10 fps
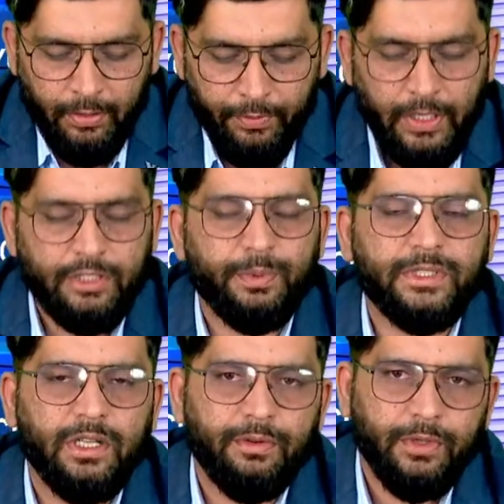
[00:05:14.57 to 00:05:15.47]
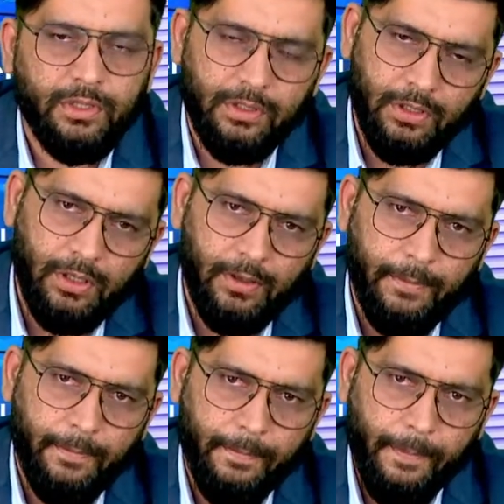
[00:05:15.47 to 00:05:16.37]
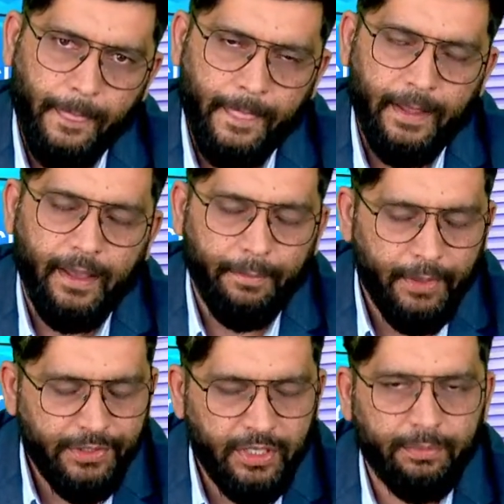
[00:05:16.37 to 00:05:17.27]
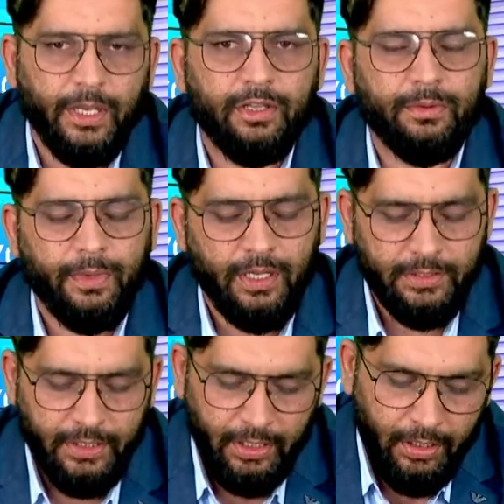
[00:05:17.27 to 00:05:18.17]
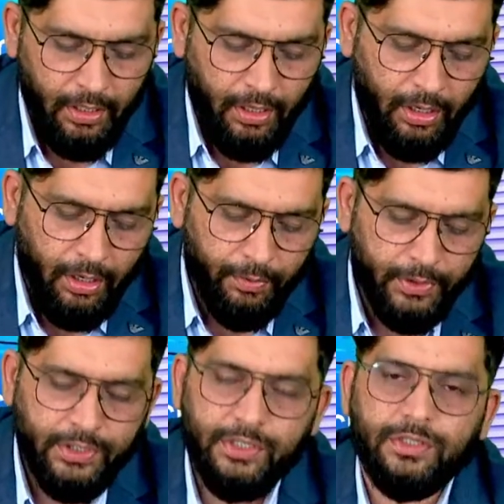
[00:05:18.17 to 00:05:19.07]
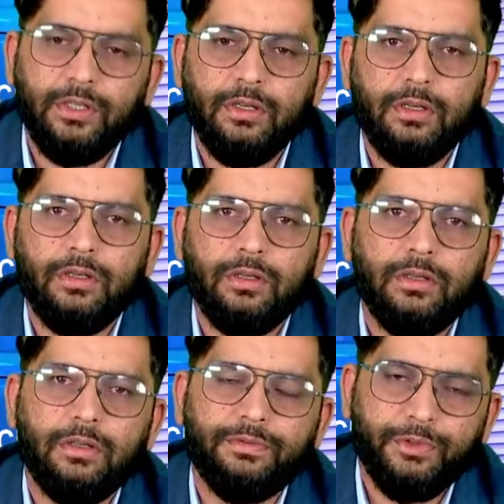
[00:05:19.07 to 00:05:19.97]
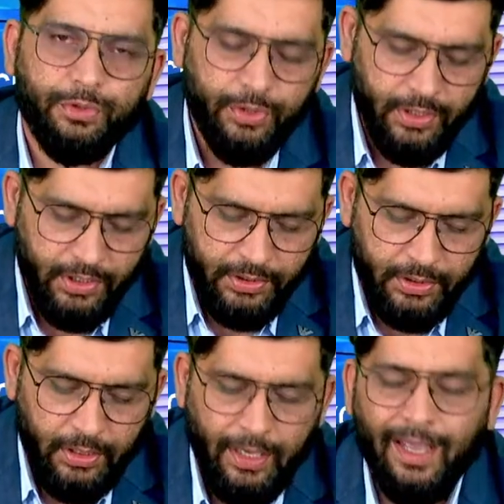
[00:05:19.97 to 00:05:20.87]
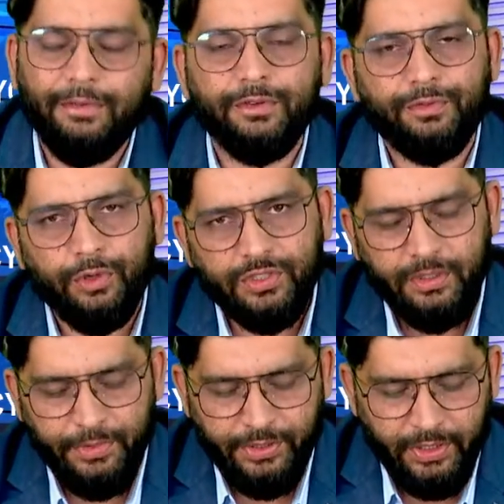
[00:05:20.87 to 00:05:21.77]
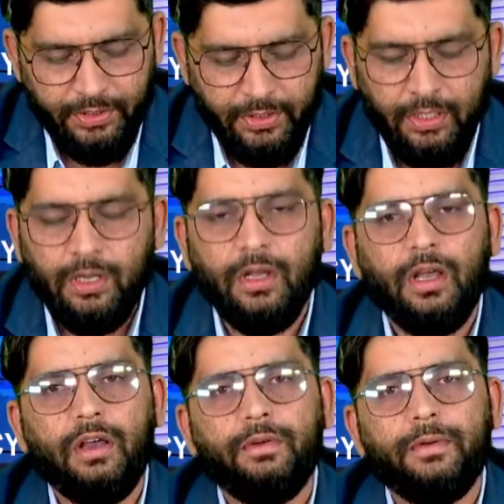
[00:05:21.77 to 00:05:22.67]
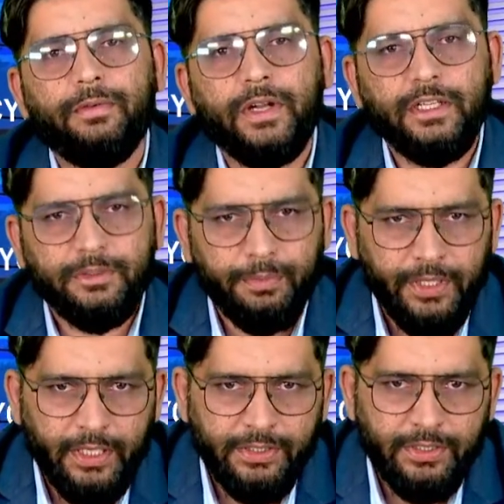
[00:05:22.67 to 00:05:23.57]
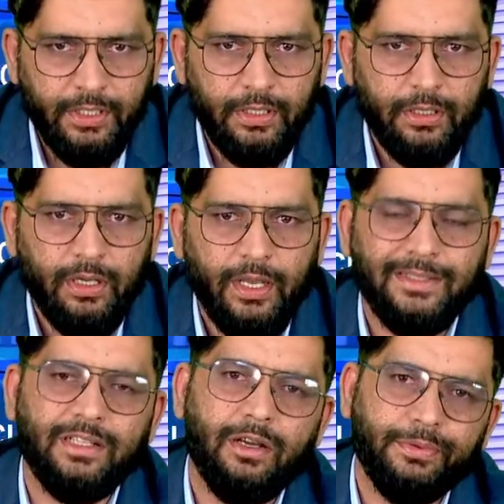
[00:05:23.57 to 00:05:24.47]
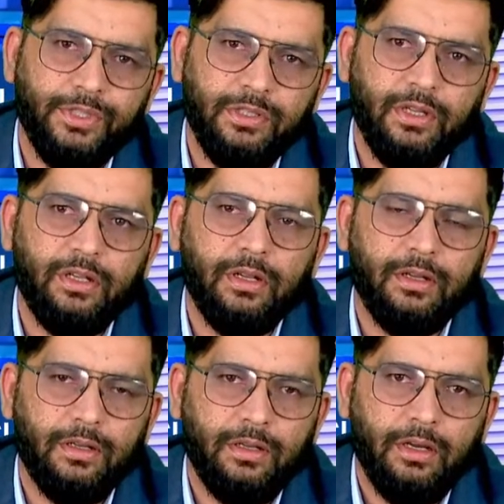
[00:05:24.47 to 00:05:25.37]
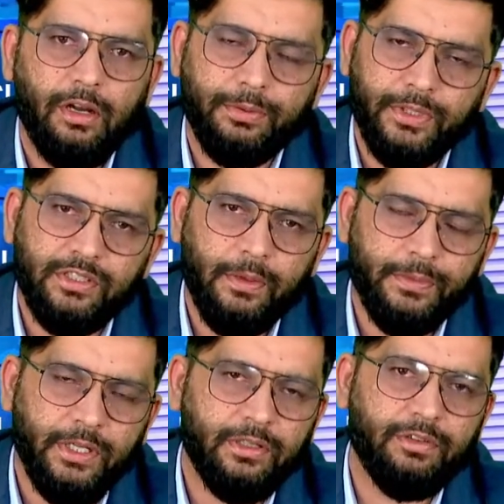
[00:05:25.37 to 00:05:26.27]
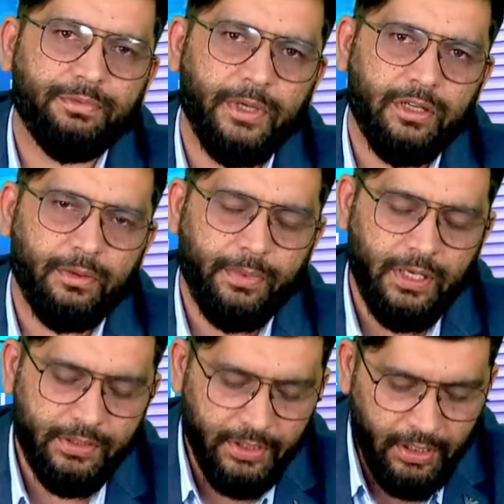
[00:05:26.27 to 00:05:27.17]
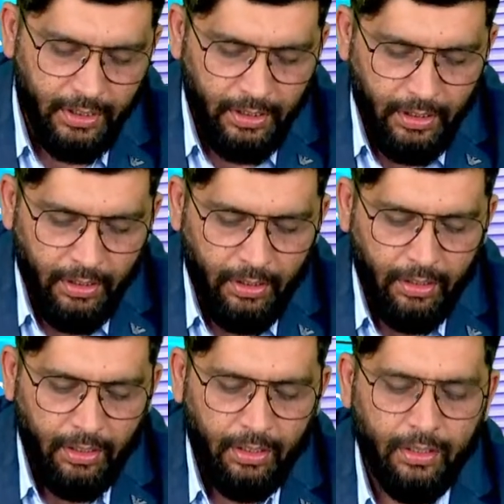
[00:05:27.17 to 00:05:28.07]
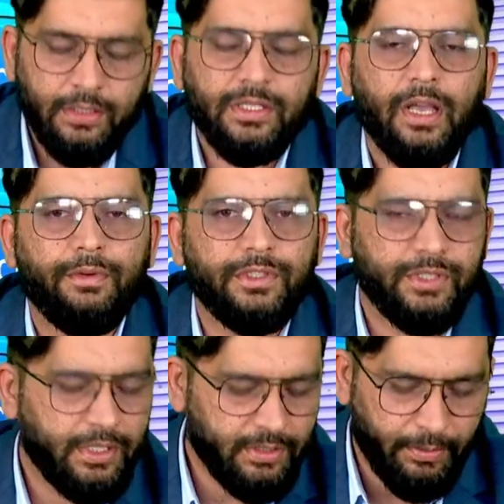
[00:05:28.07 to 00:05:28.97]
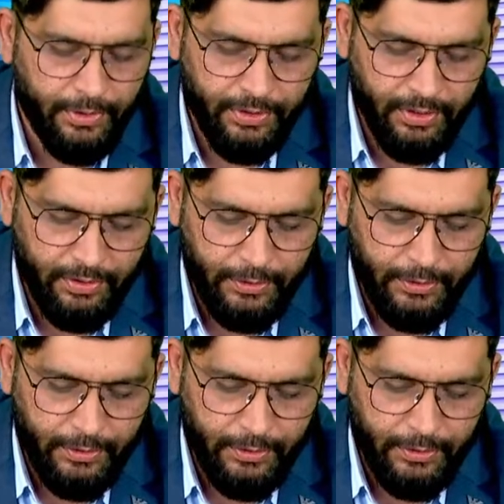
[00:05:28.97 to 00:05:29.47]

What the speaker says: especially with MSc in microbiology, which is of 2 years having 4 semesters, whereas BSc as an optional subject of microbiology is having 6 semesters.